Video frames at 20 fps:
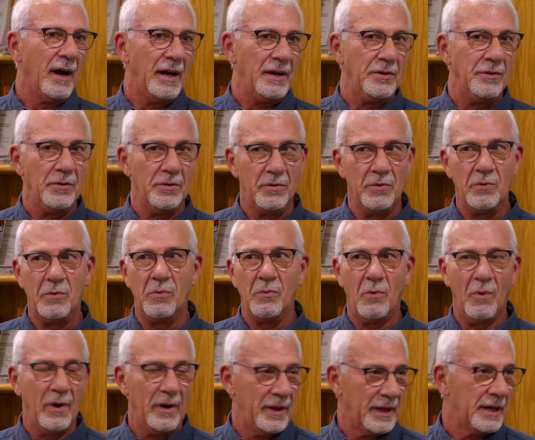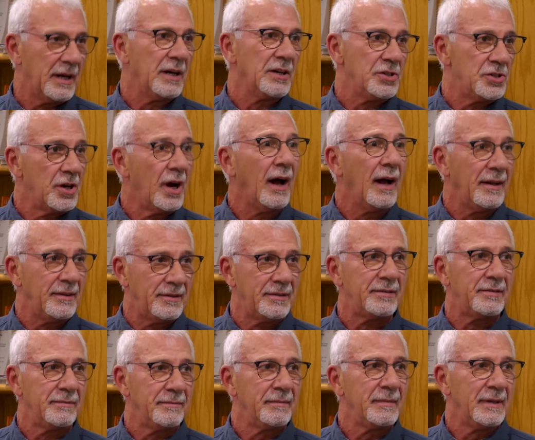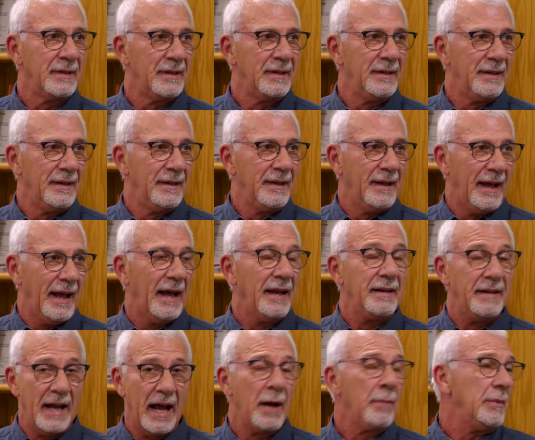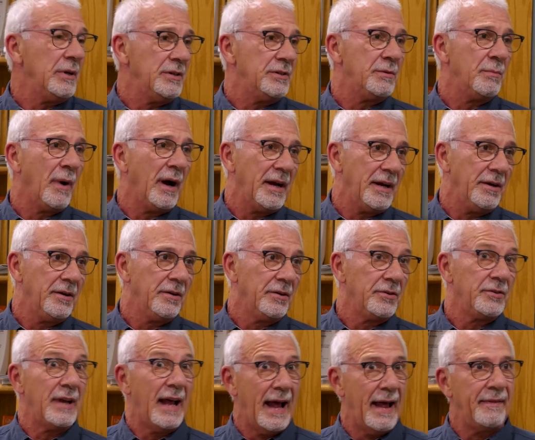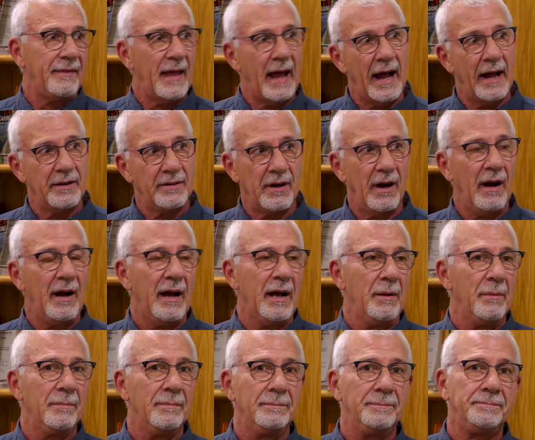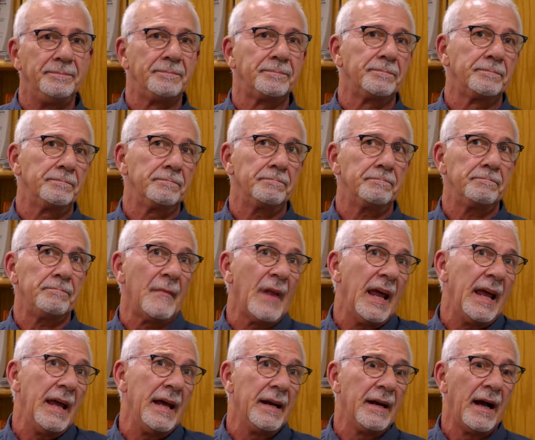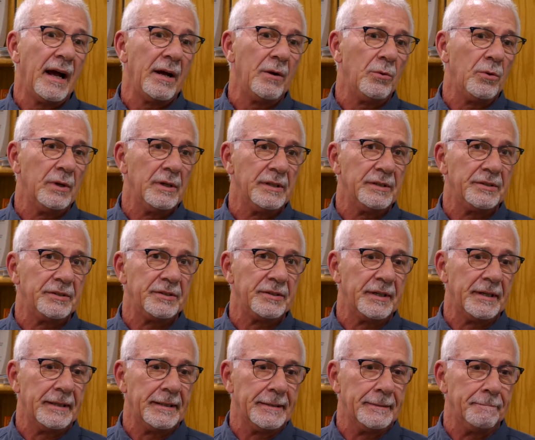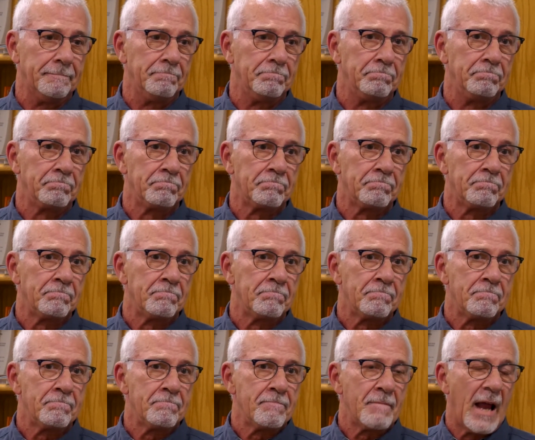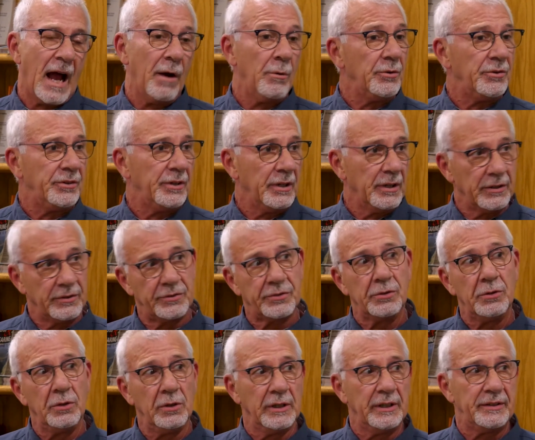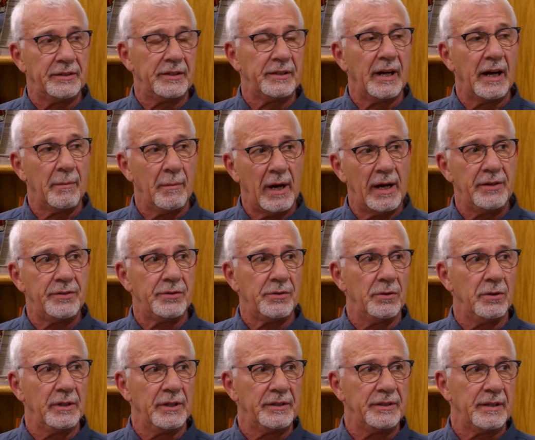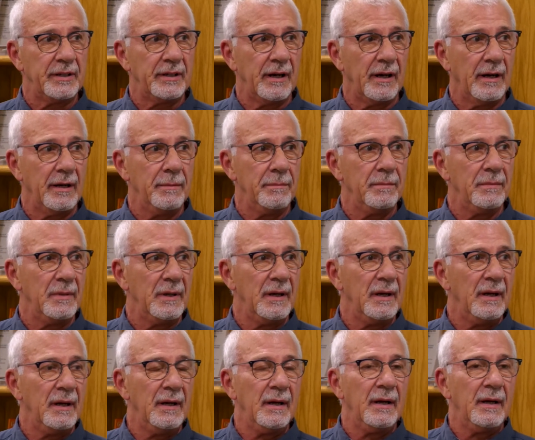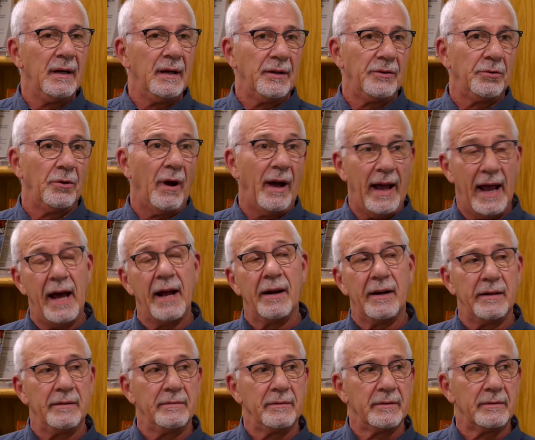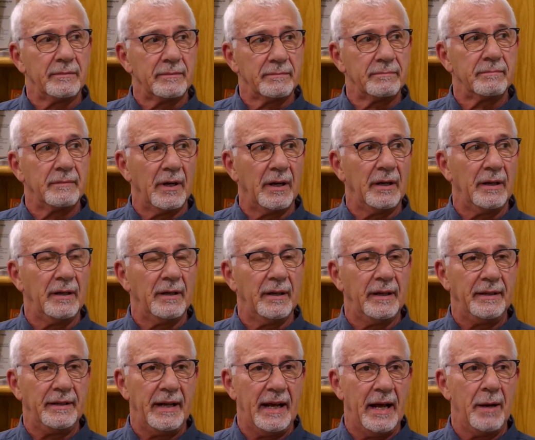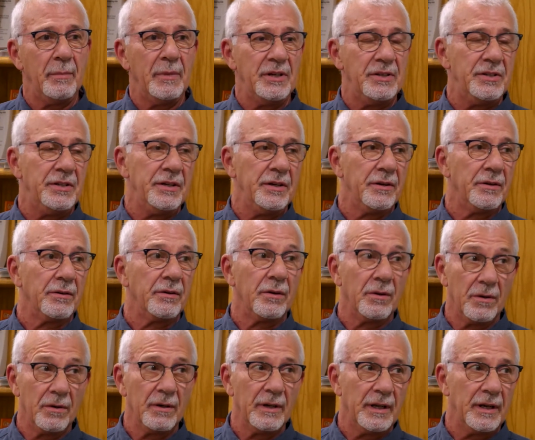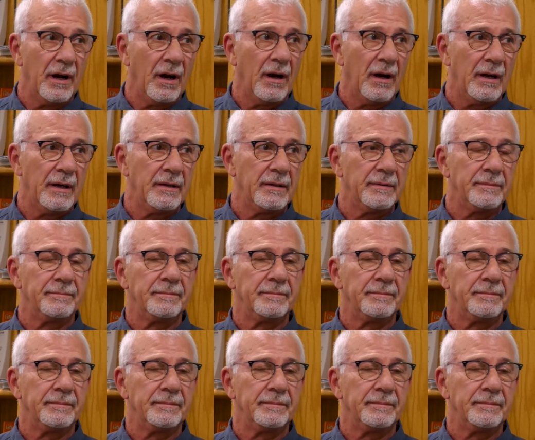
I knew one of the gunshots had damaged my ears at that time. And I was, um, I was still in school at the time, high school at the time. So I had a, uh, a damaged ear early on.